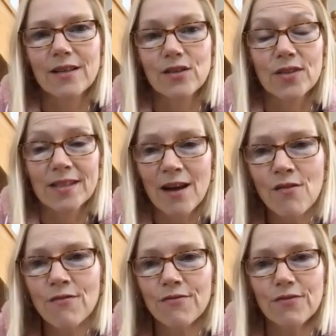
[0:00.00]

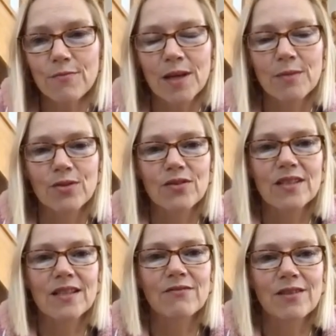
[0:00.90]
yourself, maybe you're
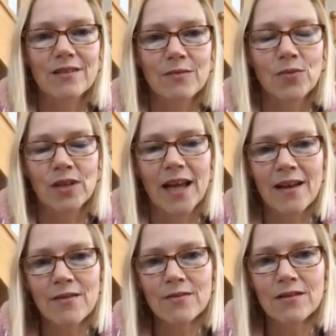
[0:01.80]
deceiving someone
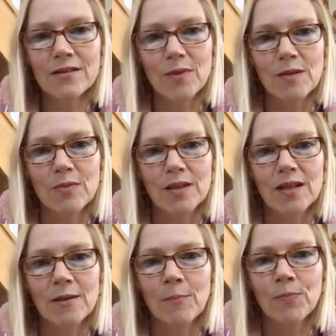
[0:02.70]
else,
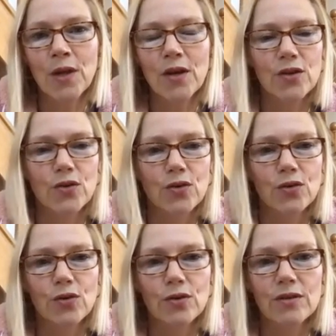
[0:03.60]
maybe
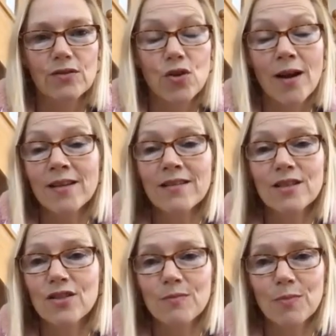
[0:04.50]
you're trying to
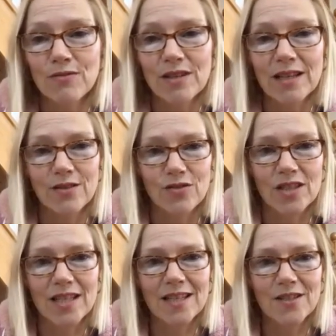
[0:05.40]
just be really
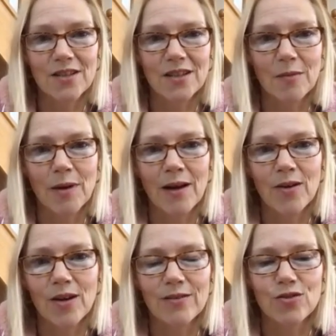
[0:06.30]
strategic
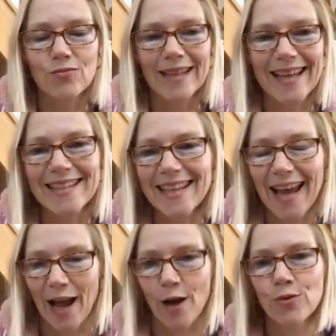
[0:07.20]
about
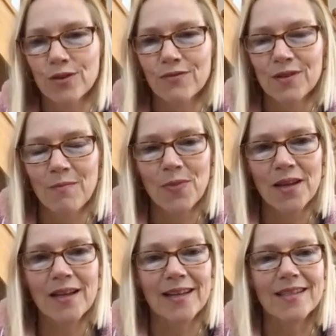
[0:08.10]
getting out of
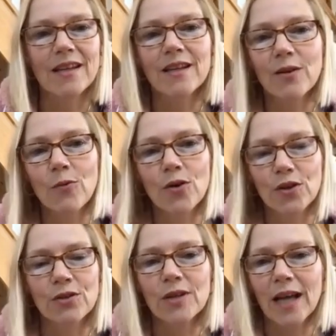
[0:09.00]
something and taking what
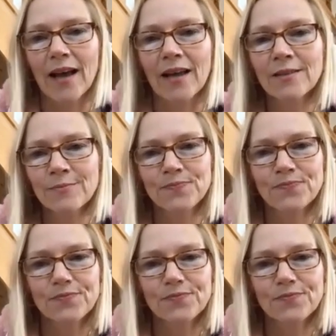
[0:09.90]
you can.